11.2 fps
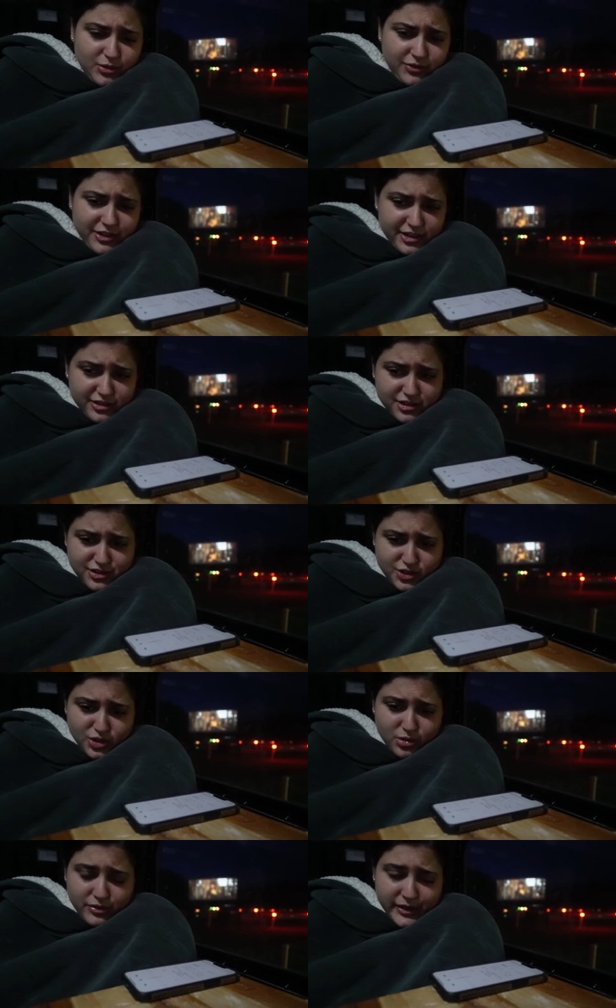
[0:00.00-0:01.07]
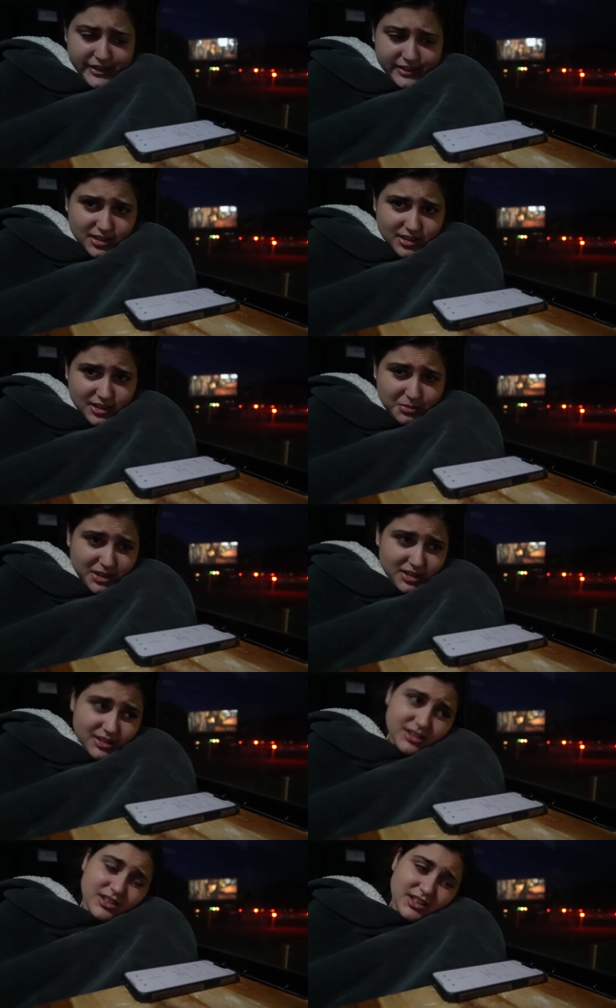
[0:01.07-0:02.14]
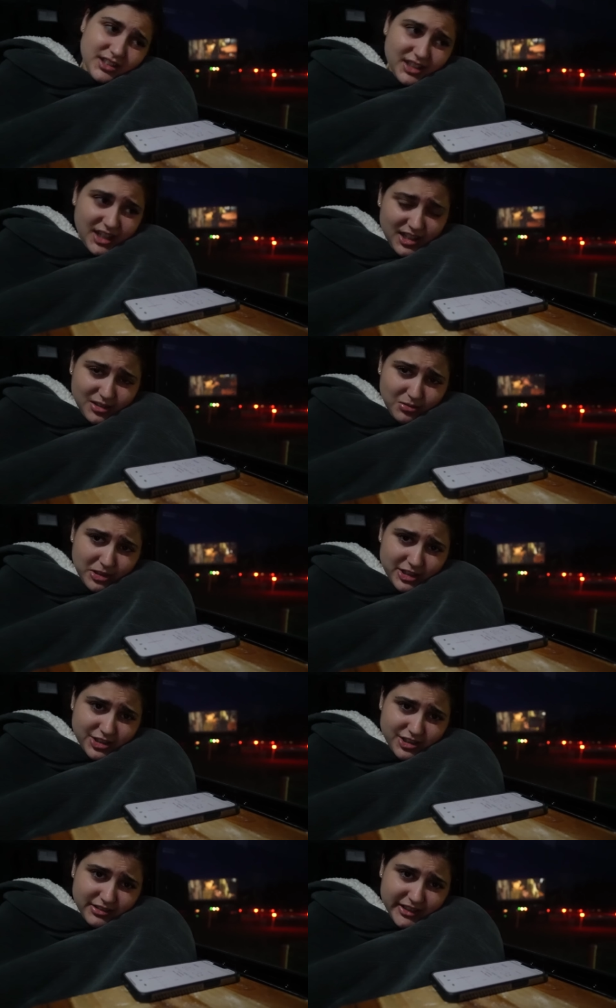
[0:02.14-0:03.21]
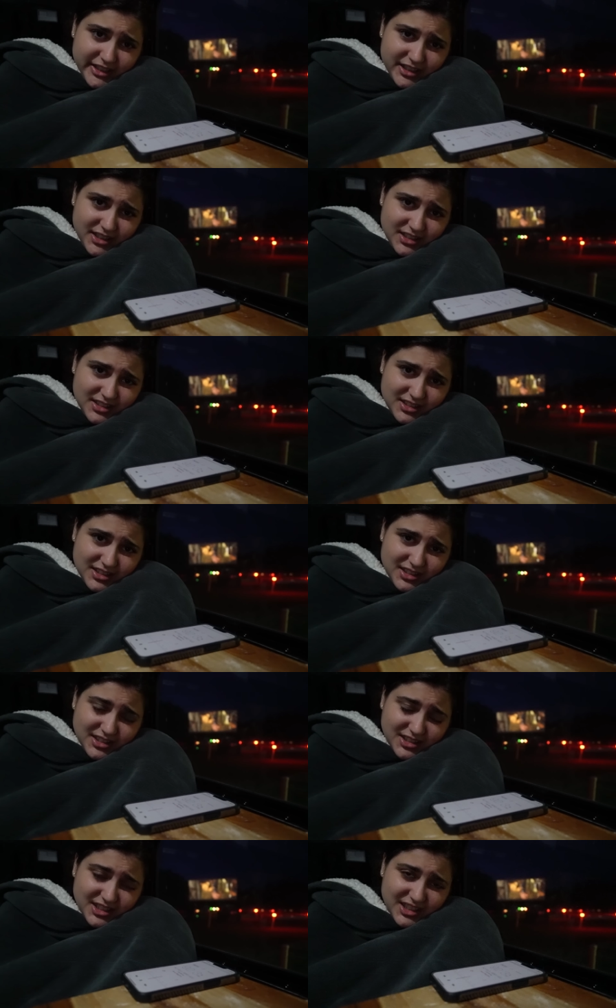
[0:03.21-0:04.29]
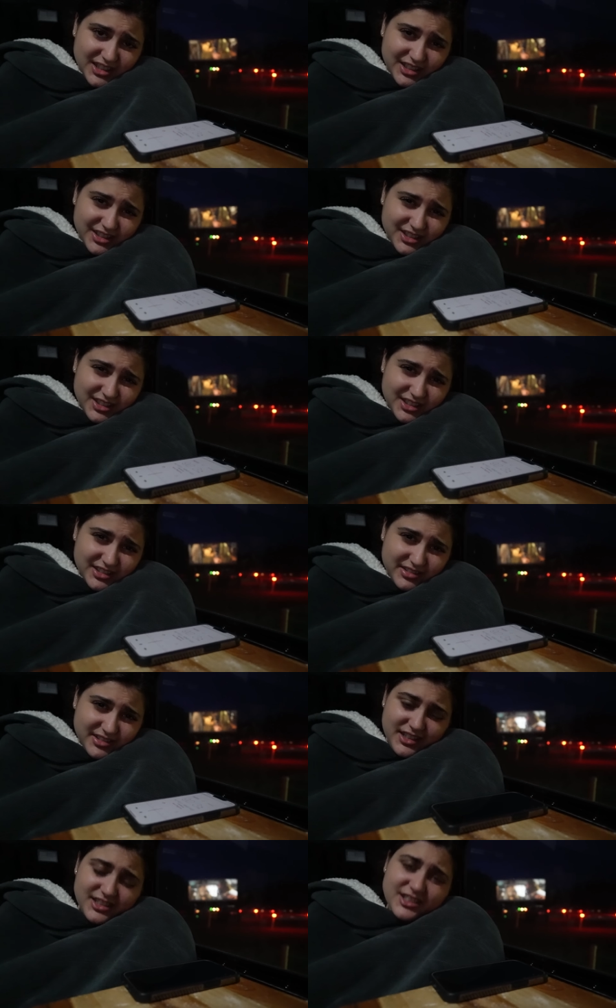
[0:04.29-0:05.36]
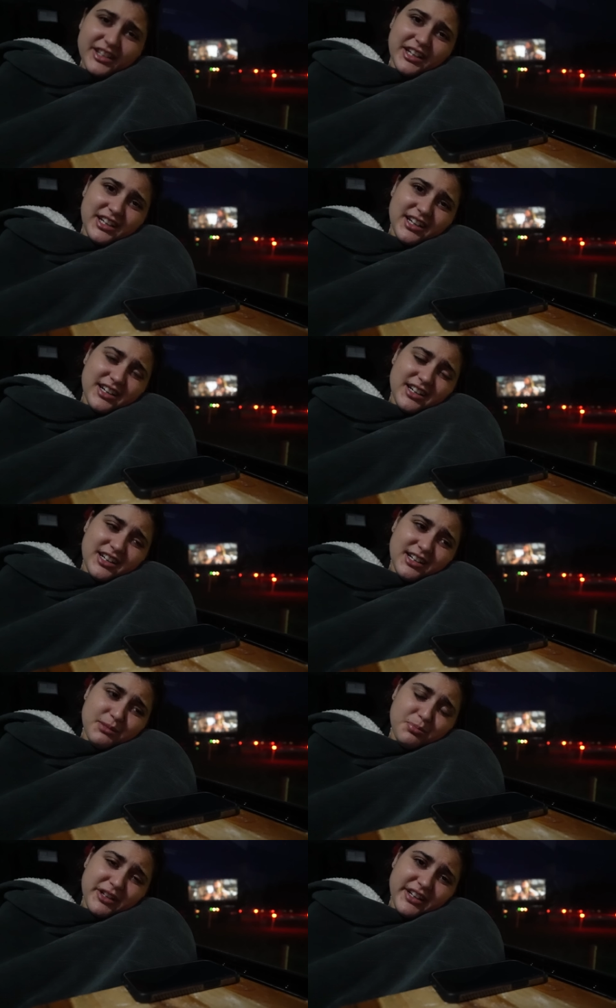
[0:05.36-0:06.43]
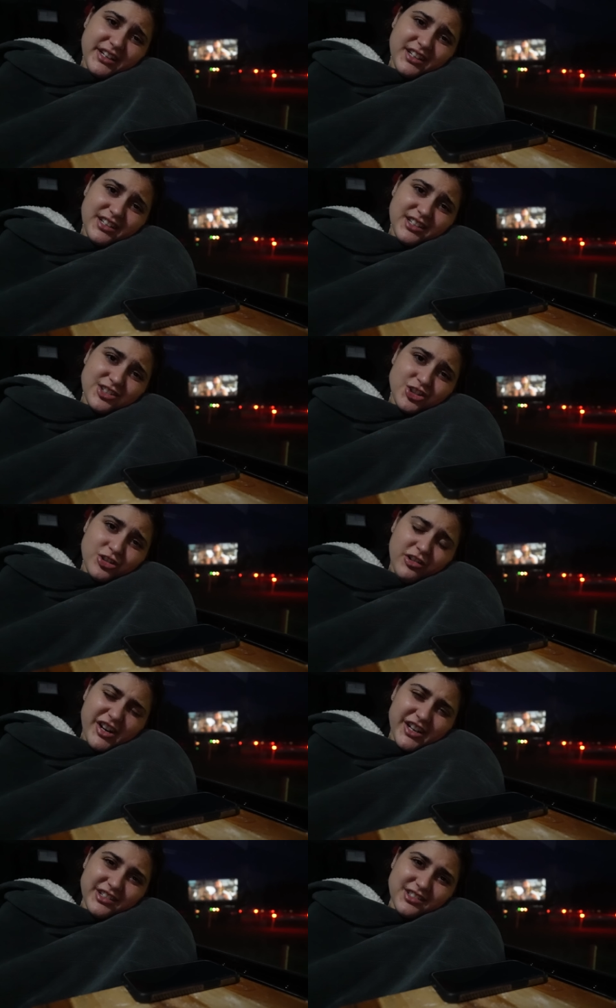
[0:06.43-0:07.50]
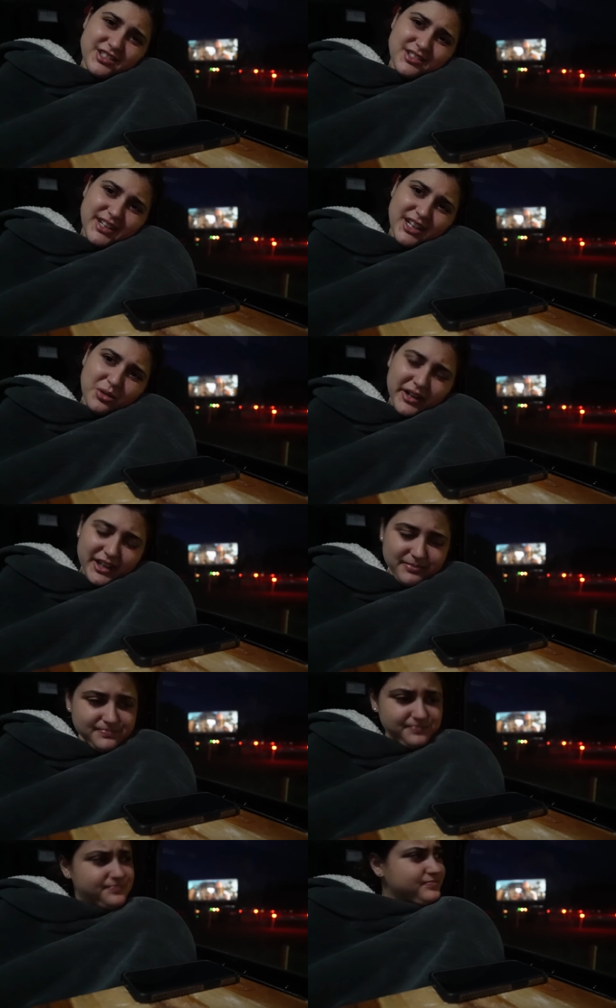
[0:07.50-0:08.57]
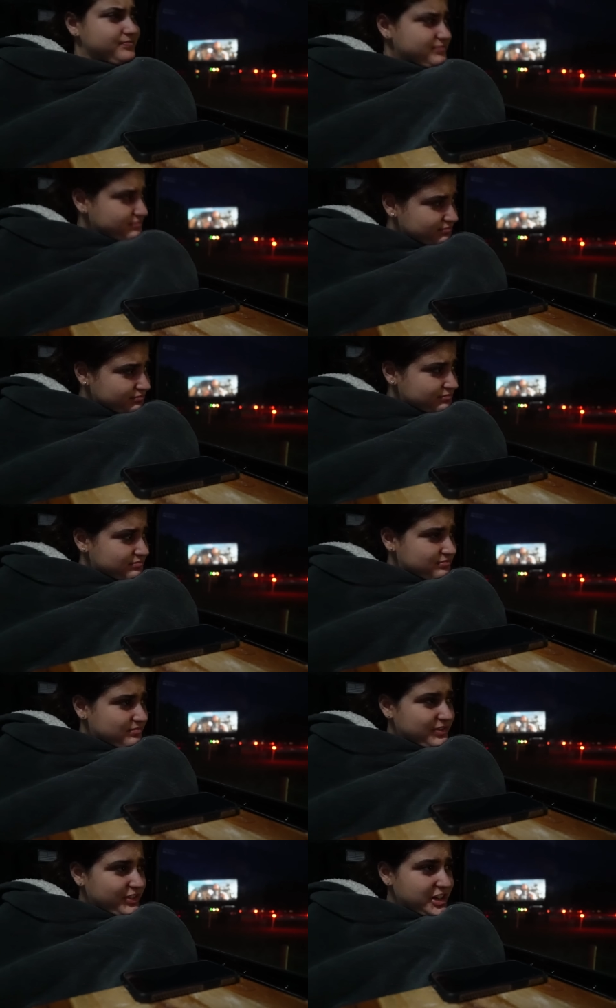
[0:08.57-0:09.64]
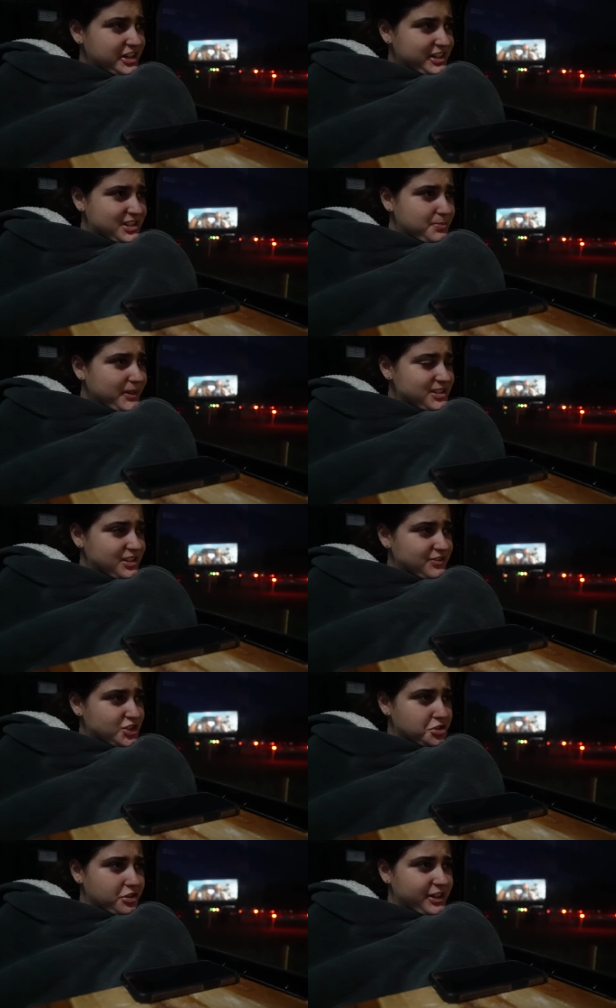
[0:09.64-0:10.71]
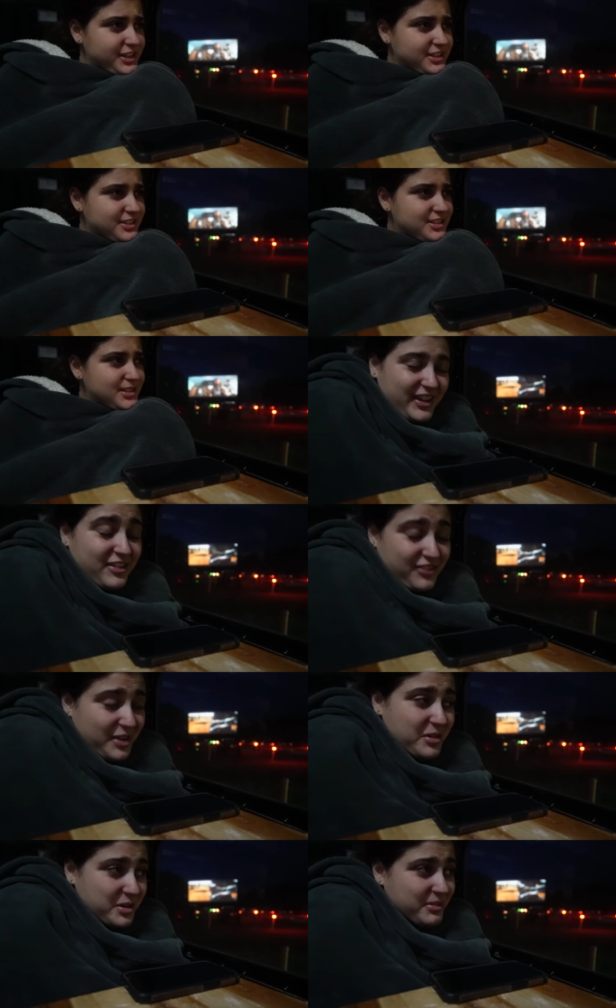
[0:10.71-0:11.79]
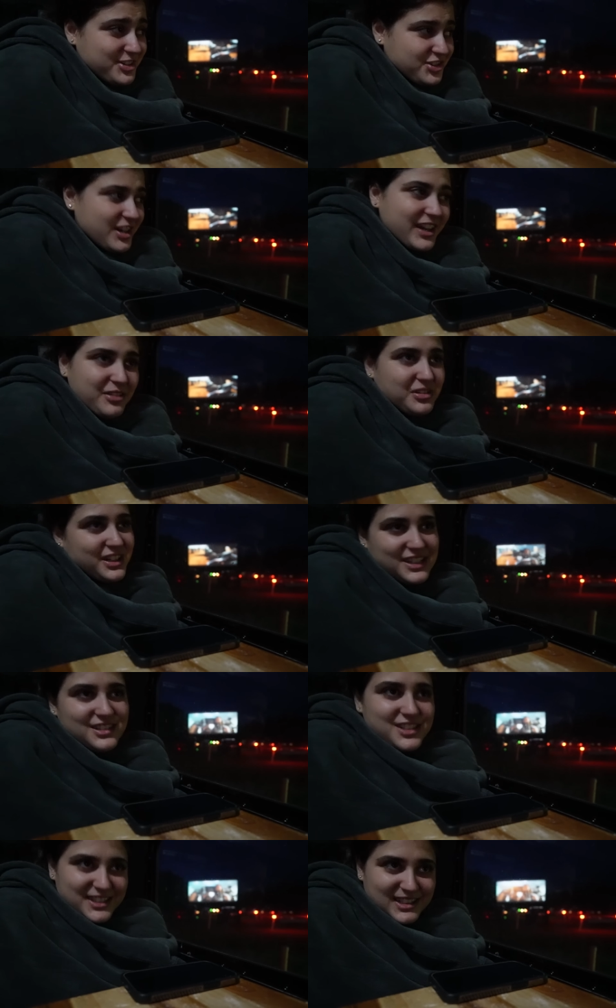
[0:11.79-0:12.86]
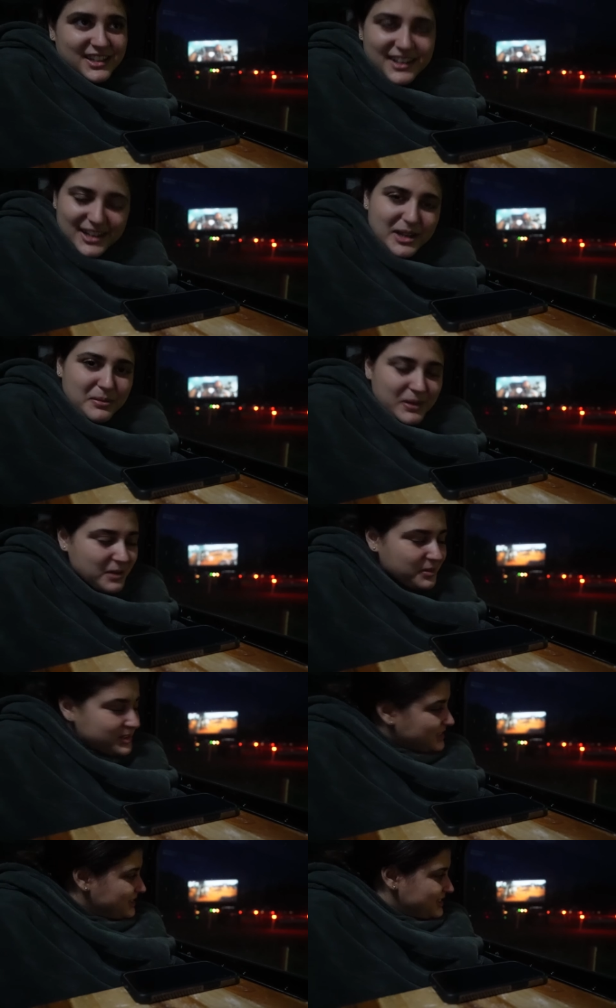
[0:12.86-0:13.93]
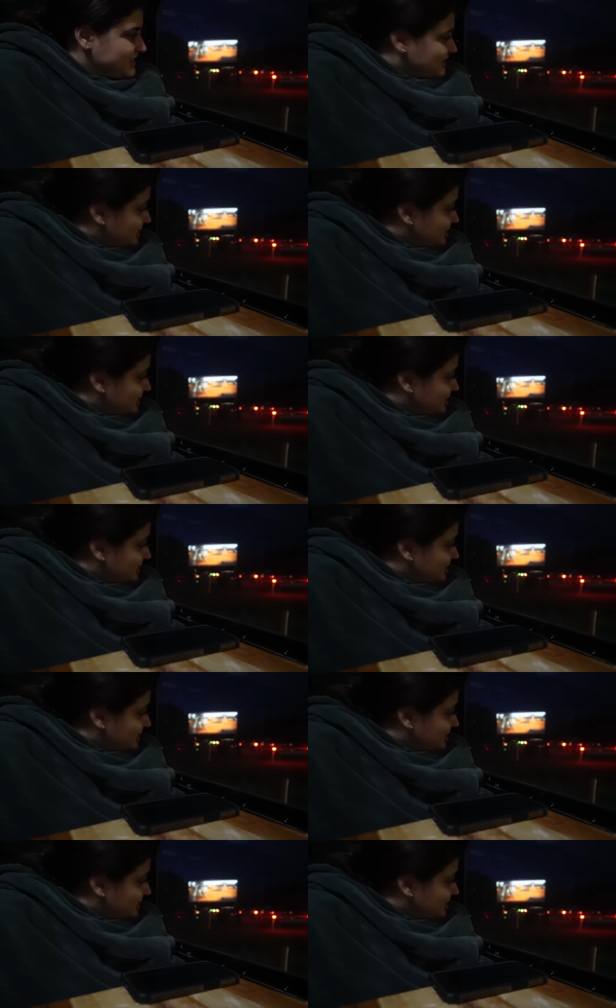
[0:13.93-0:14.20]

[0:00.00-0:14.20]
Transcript: over there snoring. I mean, at least I can kind of watch it, right? Just can't listen. It's like playing charades, in a way. Very expensive charades. If I went in my truck, I would easily be able to listen to